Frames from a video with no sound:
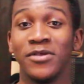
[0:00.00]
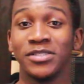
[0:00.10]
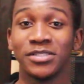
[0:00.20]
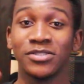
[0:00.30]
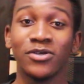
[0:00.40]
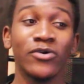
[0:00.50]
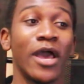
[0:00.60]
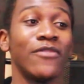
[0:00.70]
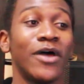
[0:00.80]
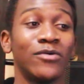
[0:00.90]
So
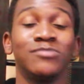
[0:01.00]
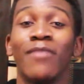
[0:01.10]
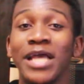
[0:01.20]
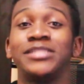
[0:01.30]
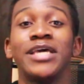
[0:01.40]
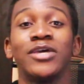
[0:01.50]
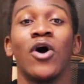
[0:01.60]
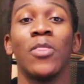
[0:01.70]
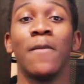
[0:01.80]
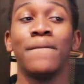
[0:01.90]
yeah, that was my take
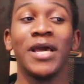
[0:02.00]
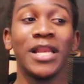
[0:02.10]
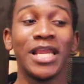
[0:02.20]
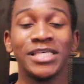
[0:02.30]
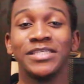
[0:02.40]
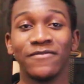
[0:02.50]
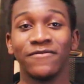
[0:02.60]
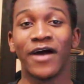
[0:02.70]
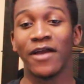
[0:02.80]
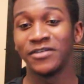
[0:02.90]
on the PlayStation
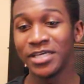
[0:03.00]
5